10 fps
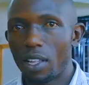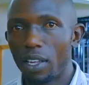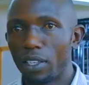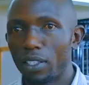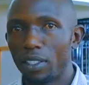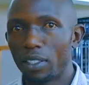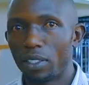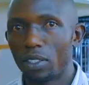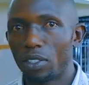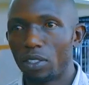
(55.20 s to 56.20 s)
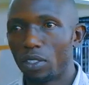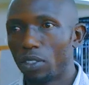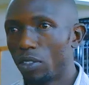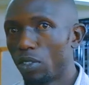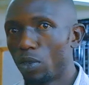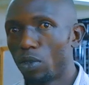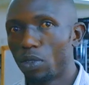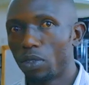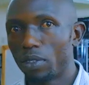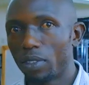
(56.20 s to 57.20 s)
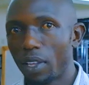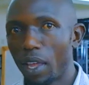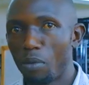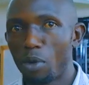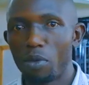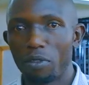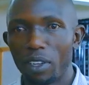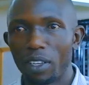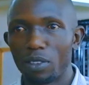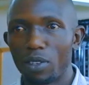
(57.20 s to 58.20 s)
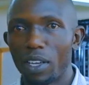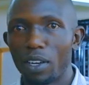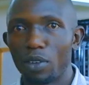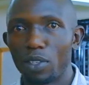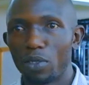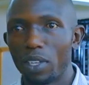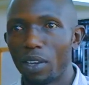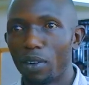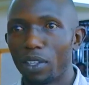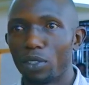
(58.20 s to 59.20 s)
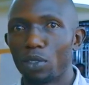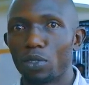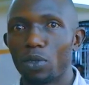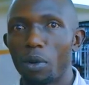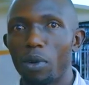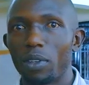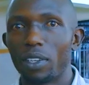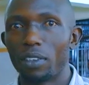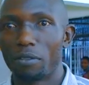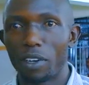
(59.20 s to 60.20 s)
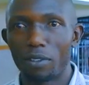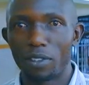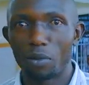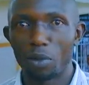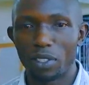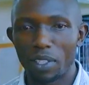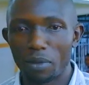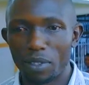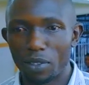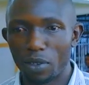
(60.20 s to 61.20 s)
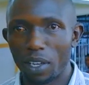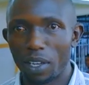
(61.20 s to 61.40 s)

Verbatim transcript: And so I'm Bobby Felix Onyango and today I want to talk to you about the five simple steps that will